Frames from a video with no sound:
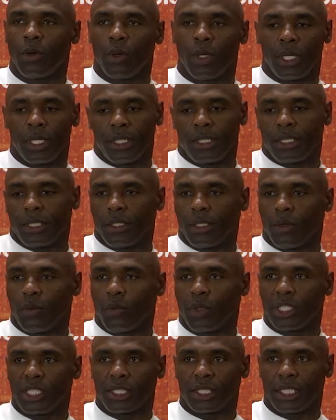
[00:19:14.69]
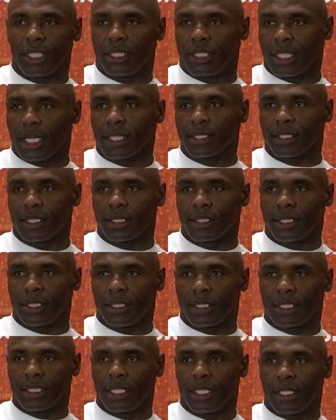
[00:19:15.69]
you know, when you see justice and
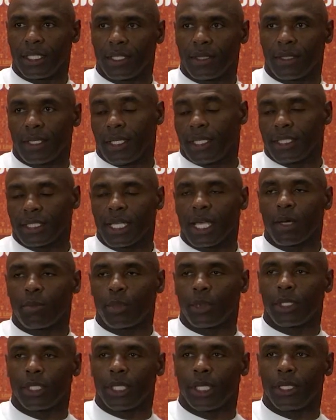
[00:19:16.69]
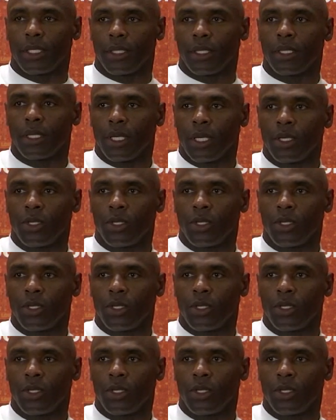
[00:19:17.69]
you see good things happen, then